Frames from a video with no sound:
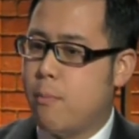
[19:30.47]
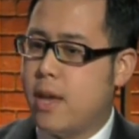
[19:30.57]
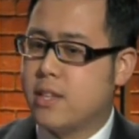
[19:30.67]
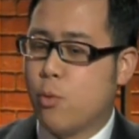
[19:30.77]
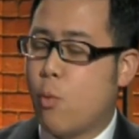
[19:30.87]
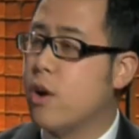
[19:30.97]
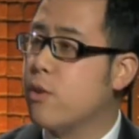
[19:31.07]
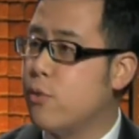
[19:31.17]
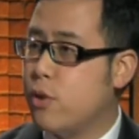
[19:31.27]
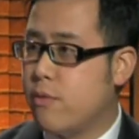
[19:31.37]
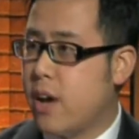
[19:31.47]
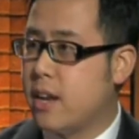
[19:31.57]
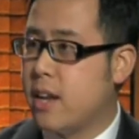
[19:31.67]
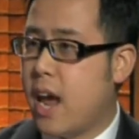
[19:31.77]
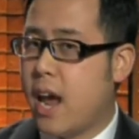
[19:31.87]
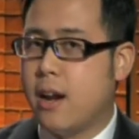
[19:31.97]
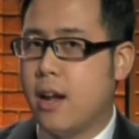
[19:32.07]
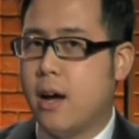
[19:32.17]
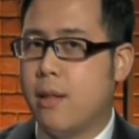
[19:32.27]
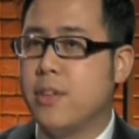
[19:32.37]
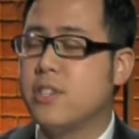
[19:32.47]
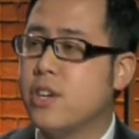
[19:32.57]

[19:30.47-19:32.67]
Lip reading: It's a wonderful event, and this